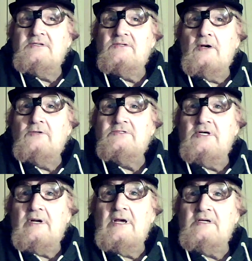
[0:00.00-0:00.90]
says, house
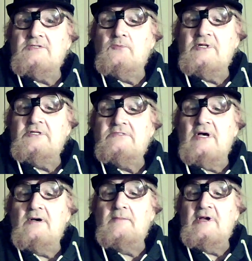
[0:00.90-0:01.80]
arrest, what does
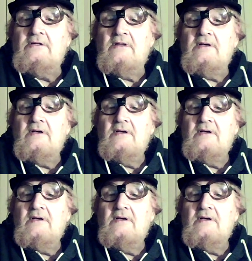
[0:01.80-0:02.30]
that mean?